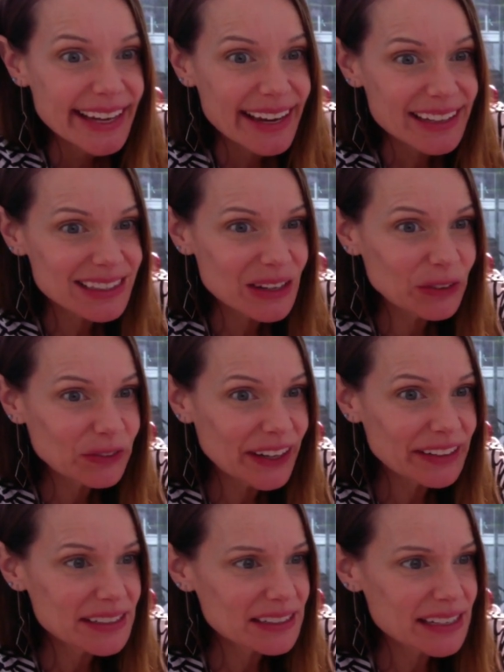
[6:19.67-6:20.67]
it's so
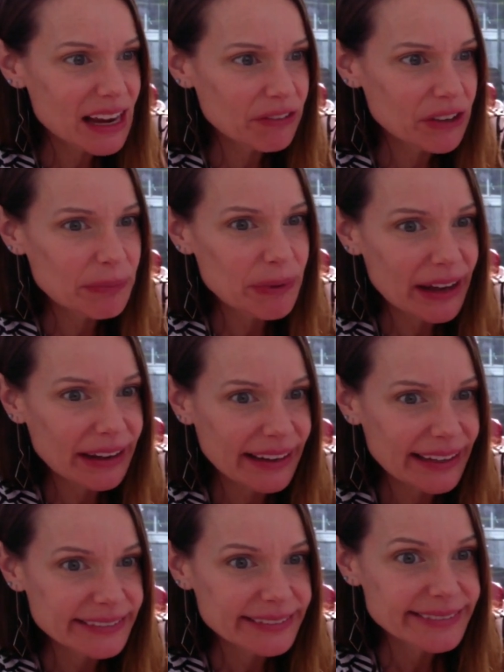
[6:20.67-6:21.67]
fun to see
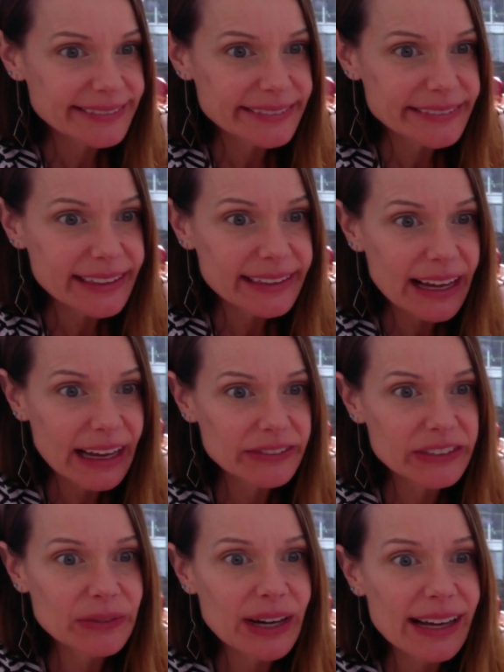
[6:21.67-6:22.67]
everybody alive
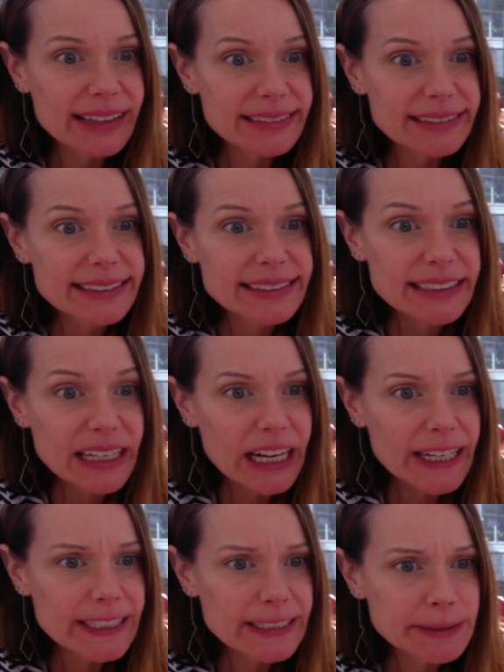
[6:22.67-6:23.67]
and well.
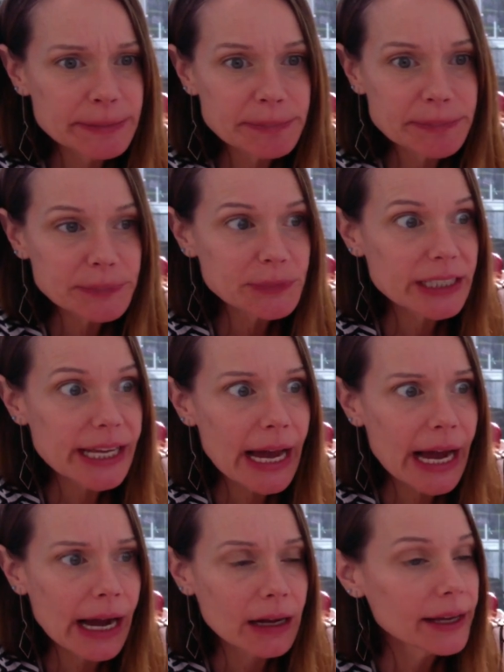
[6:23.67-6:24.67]
Um,
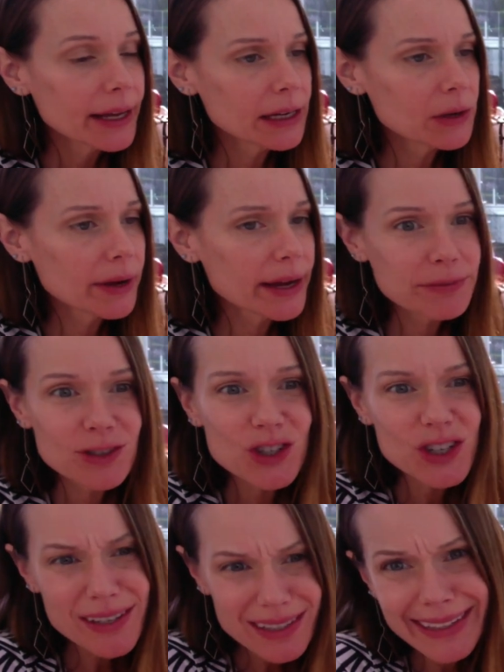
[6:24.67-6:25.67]
yeah. Anyway,
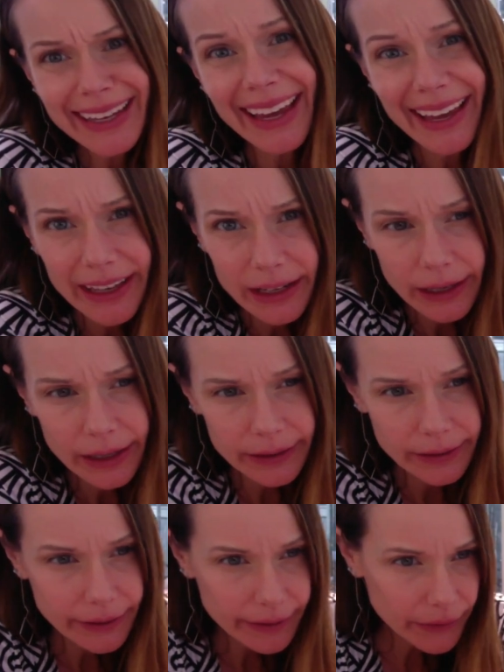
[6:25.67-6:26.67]
just kidding.
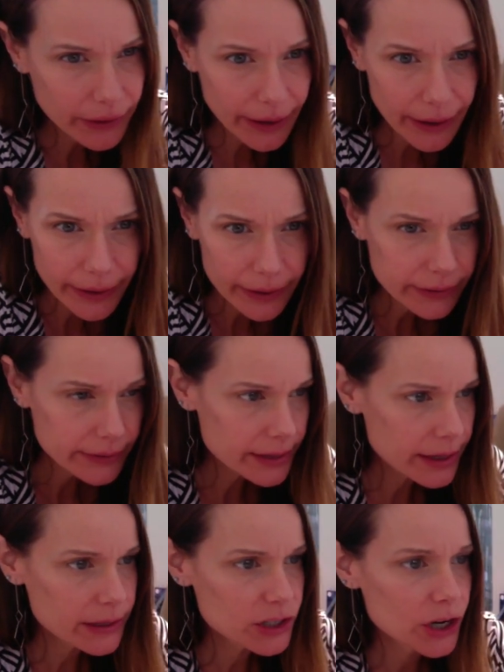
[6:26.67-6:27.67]
Okay,
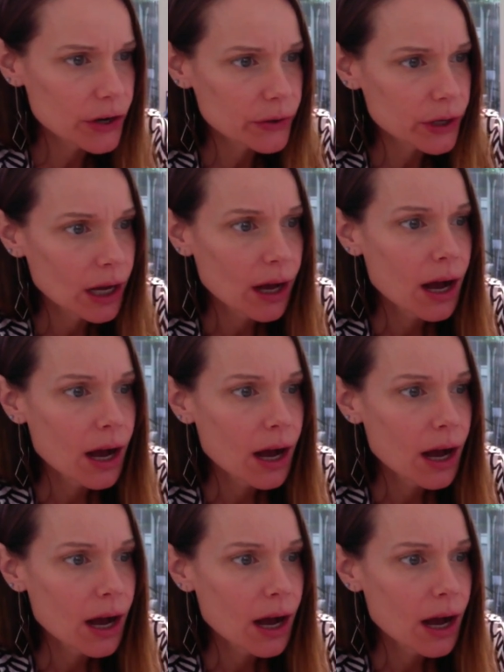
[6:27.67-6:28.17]
take a joke.